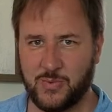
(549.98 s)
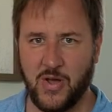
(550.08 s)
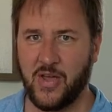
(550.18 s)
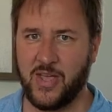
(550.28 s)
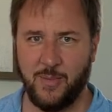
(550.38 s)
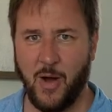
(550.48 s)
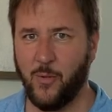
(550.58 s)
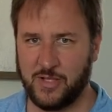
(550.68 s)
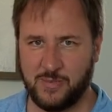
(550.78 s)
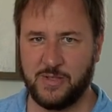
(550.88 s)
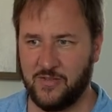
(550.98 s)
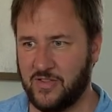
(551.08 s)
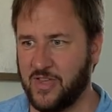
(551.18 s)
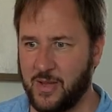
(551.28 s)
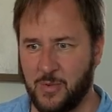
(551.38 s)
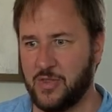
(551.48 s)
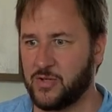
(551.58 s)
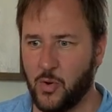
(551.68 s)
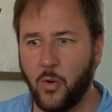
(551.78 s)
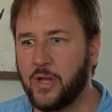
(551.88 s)
when I'm talking about one specific thing, but there's
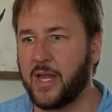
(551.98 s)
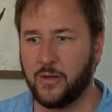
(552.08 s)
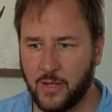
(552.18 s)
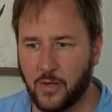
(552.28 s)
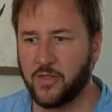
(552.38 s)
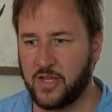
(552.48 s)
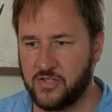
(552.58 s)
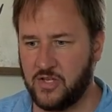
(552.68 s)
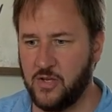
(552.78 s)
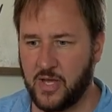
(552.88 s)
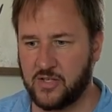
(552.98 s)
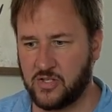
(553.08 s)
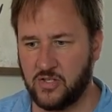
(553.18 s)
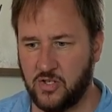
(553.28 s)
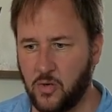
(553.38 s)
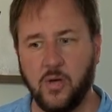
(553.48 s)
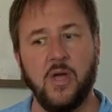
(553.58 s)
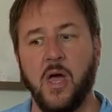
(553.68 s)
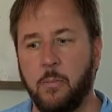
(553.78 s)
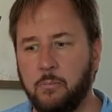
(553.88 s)
a whole lot of little things that you guys can do.
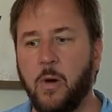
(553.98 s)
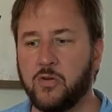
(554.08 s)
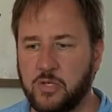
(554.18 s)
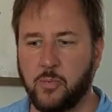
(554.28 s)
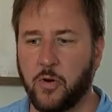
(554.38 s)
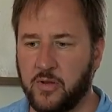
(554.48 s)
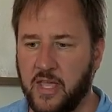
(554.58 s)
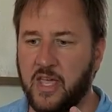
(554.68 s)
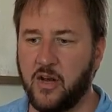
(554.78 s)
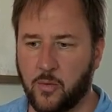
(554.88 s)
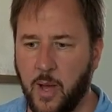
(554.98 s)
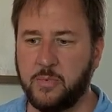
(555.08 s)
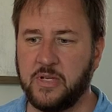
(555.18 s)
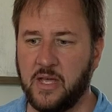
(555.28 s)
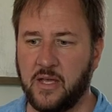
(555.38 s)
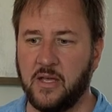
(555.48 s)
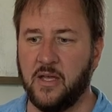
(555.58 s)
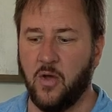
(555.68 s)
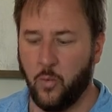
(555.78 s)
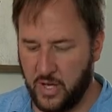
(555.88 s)
Most importantly, interrupting
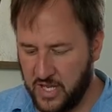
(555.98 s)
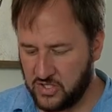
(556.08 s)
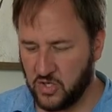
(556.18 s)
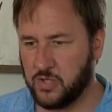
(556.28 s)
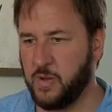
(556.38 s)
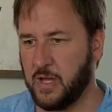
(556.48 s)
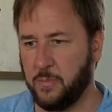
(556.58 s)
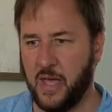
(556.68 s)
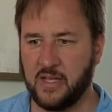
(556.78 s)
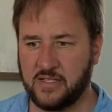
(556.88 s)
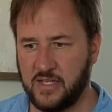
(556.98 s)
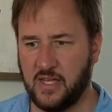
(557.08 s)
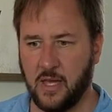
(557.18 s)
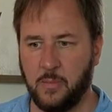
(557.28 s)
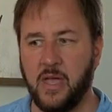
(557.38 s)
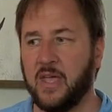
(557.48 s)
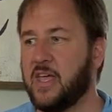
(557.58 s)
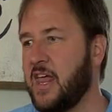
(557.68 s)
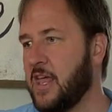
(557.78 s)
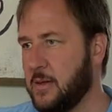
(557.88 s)
when he starts being a pest to him,
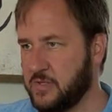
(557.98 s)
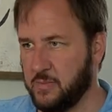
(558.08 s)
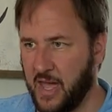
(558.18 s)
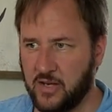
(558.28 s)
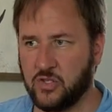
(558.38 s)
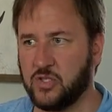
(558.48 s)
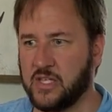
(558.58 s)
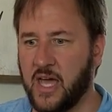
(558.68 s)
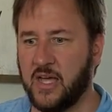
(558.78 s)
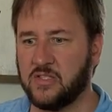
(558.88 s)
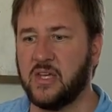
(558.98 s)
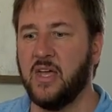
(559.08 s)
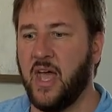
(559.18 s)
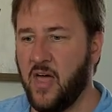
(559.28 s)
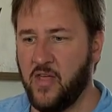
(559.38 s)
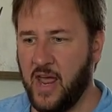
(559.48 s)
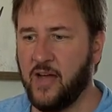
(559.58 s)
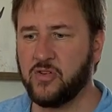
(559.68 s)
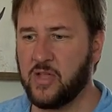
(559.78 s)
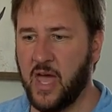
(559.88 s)
getting him some exercise. And then
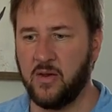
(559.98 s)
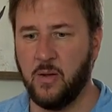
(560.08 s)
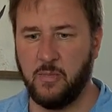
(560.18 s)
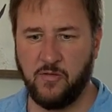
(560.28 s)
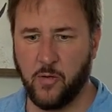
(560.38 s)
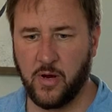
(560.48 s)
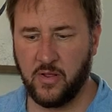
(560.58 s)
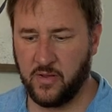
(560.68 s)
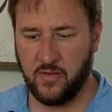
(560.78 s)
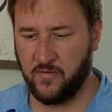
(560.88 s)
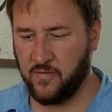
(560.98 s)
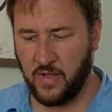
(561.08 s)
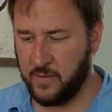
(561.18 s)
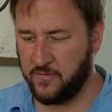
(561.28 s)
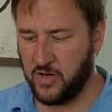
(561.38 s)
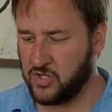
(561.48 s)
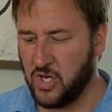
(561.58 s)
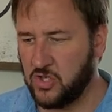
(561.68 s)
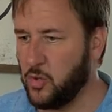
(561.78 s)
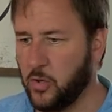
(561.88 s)
after that, before you let him finish,
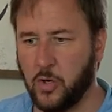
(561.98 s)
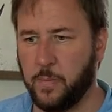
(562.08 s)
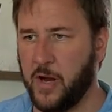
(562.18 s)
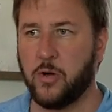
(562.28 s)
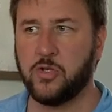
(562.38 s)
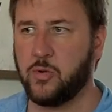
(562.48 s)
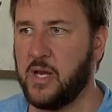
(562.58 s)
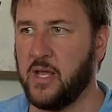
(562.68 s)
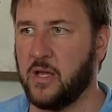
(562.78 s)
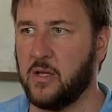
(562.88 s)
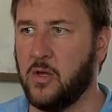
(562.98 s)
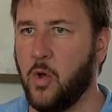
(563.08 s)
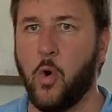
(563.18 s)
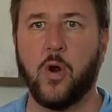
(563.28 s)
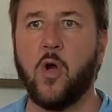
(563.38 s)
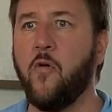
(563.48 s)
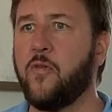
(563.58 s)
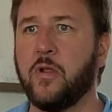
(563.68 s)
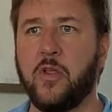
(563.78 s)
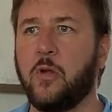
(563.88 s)
do a little pair treating or go
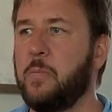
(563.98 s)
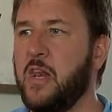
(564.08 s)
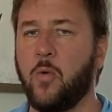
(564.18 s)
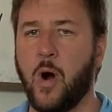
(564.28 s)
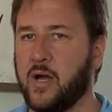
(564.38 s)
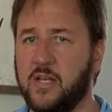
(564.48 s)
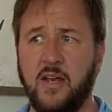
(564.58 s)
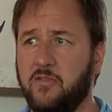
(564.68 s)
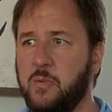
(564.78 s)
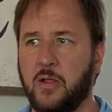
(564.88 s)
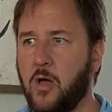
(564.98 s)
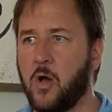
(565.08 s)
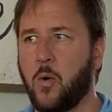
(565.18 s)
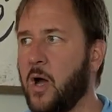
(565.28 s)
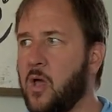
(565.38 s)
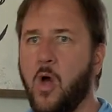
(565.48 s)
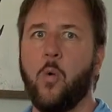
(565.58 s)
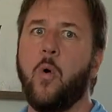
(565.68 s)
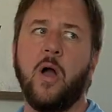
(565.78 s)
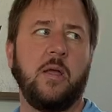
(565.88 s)
for a little mini walk. It doesn't have to be a long walk.
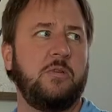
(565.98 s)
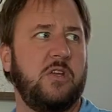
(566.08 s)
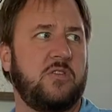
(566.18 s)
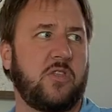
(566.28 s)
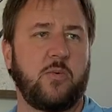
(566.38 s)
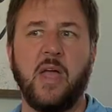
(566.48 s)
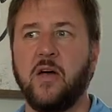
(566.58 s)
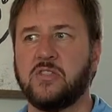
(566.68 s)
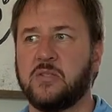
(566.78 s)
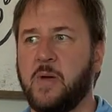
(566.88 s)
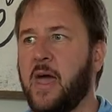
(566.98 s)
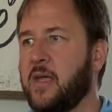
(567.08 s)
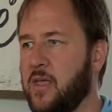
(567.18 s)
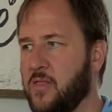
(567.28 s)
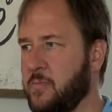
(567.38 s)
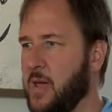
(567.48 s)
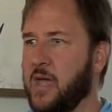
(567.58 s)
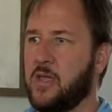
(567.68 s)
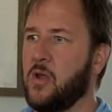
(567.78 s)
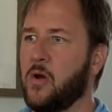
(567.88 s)
Walk him to three houses back and then
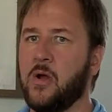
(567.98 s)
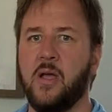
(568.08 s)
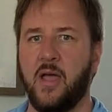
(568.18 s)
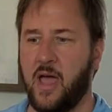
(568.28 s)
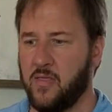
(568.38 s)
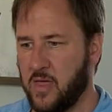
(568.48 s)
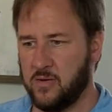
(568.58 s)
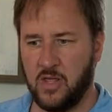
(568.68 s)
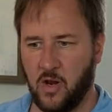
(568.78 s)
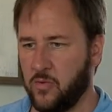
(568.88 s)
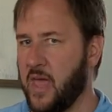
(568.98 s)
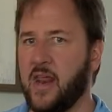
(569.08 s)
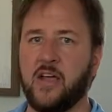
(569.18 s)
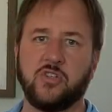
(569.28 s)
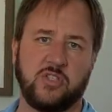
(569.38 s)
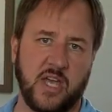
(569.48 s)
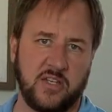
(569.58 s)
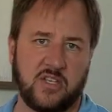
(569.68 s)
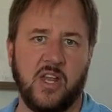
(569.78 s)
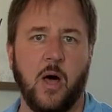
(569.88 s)
back here. And then, you know, that
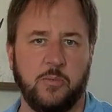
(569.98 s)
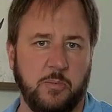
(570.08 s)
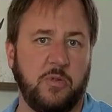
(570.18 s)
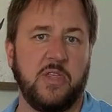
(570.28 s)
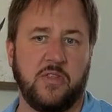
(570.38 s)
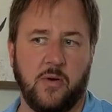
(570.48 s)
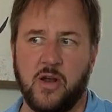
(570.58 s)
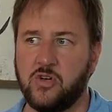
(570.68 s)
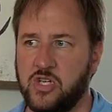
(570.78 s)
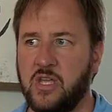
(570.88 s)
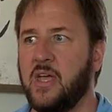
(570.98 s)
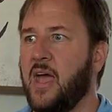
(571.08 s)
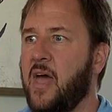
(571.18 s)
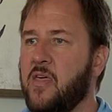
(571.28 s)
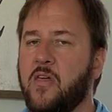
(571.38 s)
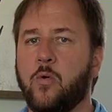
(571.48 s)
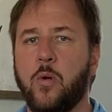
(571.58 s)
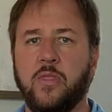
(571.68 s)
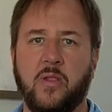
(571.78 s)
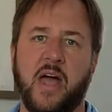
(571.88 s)
exercise can help deplete their energy. And then they
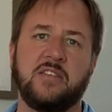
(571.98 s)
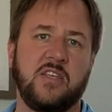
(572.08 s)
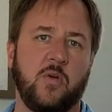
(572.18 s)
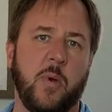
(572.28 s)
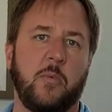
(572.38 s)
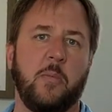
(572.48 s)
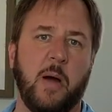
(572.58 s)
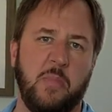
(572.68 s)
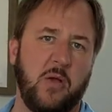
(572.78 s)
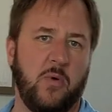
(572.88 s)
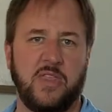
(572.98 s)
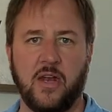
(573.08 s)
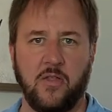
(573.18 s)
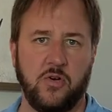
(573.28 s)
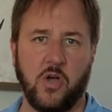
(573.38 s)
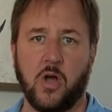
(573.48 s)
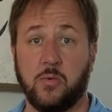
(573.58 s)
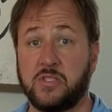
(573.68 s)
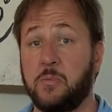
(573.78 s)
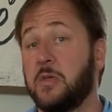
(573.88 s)
were, the last thing I remember about being with that other dog
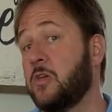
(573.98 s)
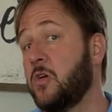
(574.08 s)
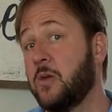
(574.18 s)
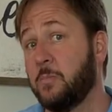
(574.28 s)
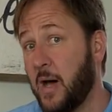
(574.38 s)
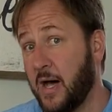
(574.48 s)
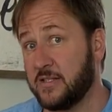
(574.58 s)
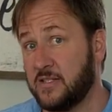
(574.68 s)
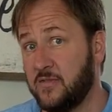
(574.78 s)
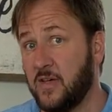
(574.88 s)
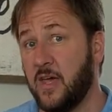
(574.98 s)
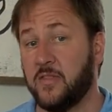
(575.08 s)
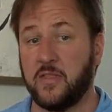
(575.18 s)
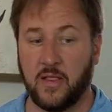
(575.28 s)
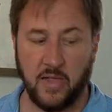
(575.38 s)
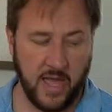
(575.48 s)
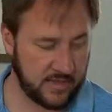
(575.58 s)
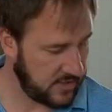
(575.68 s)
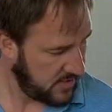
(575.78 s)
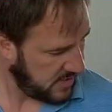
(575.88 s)
was something good and positive that they liked.